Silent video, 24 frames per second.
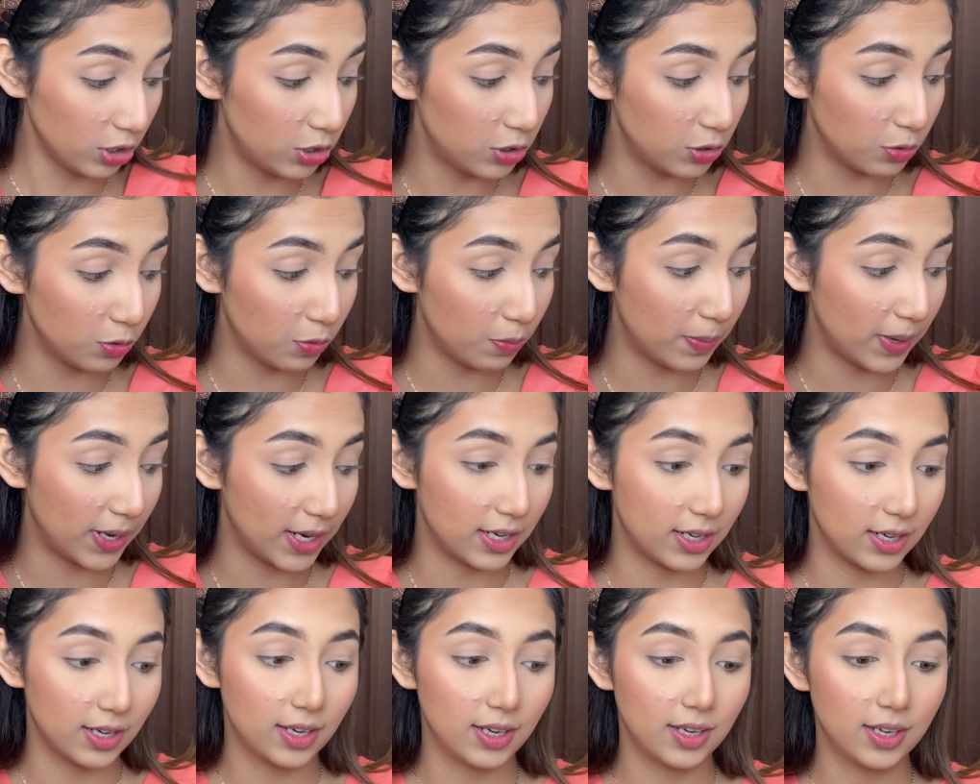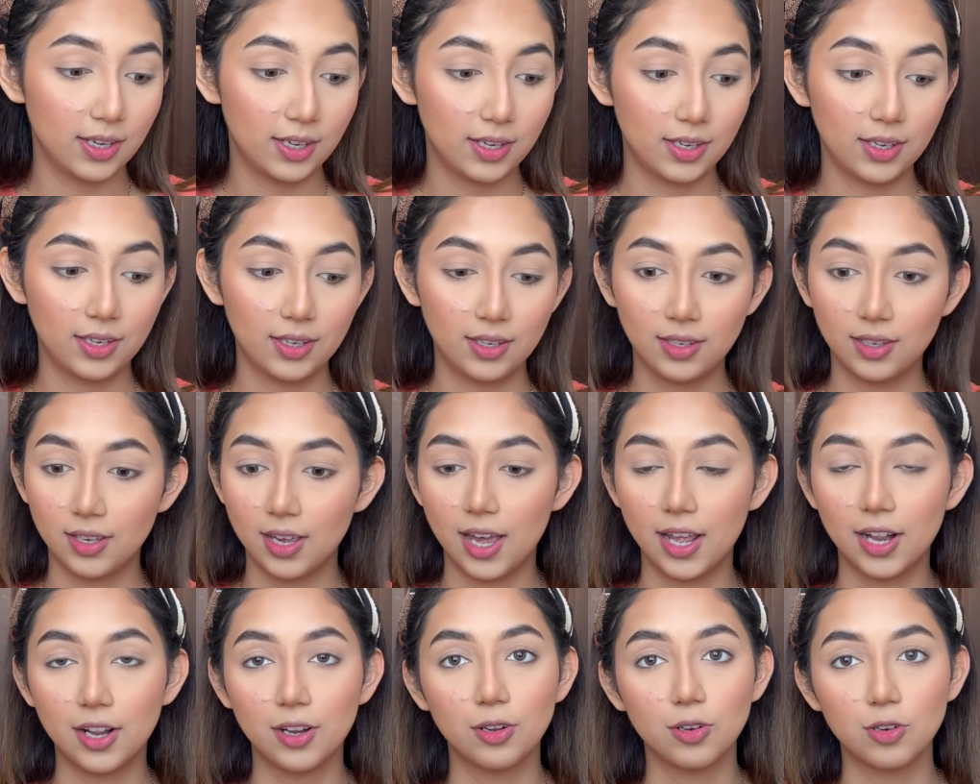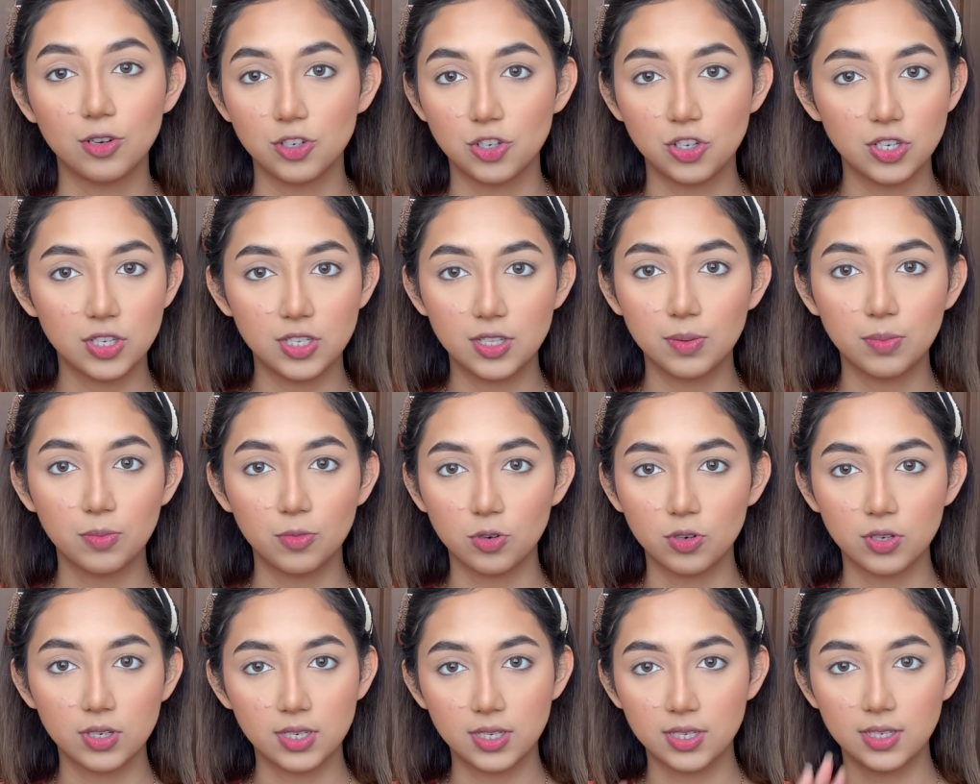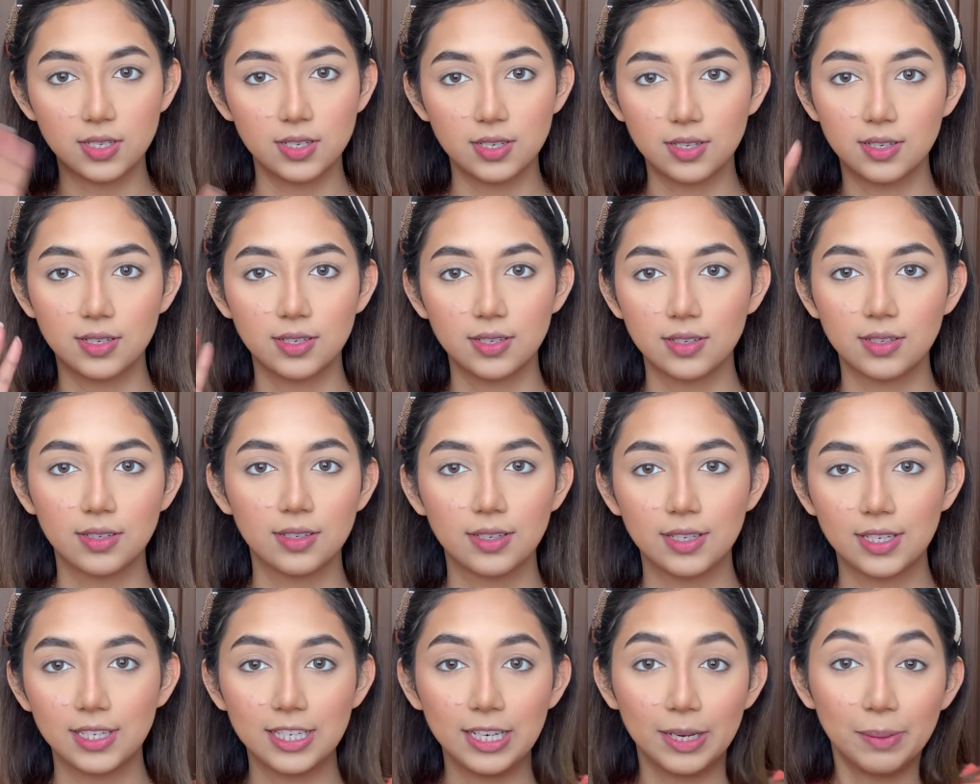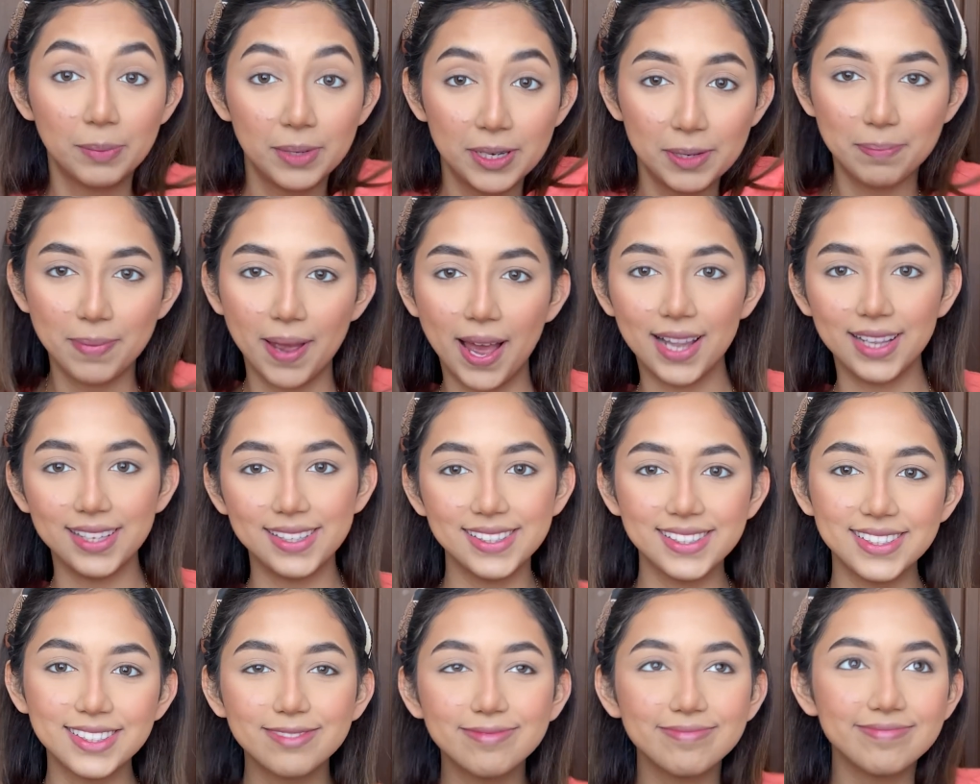to, but I don't know, it's just the most yummy palette.